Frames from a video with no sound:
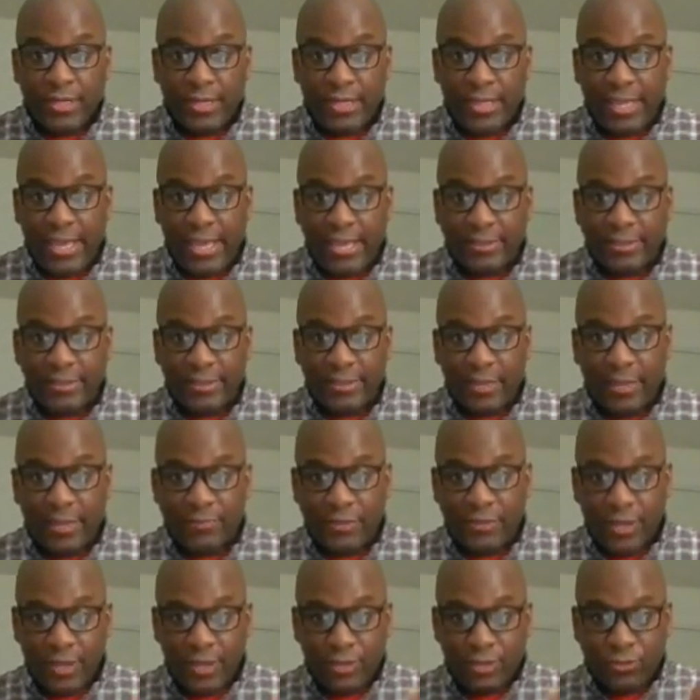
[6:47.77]
can
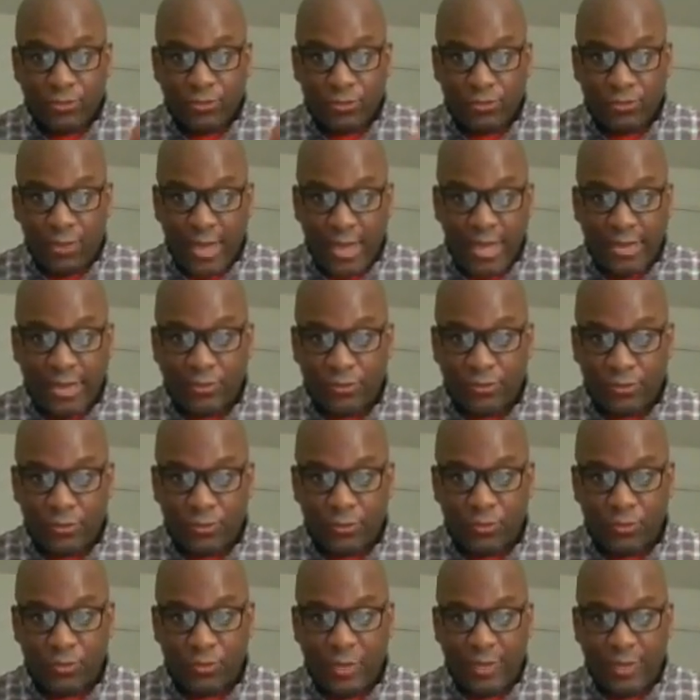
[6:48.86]
um, try
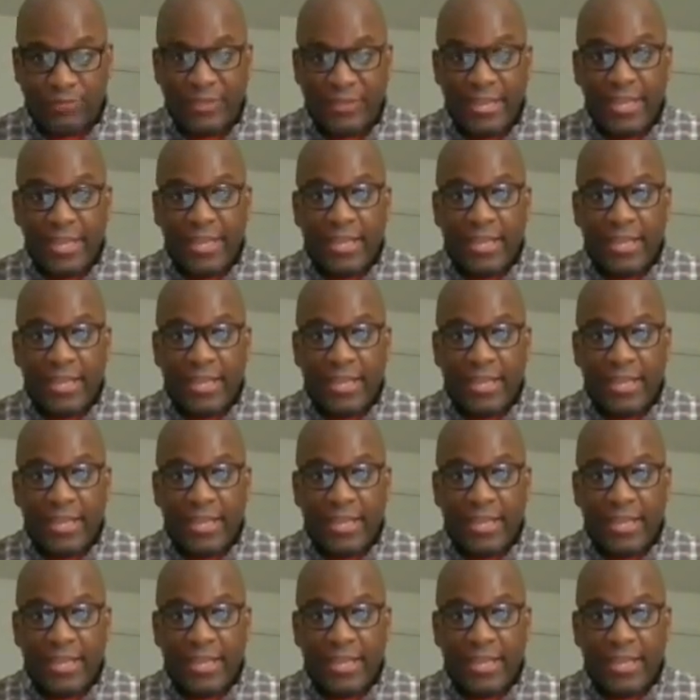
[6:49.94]
to uh,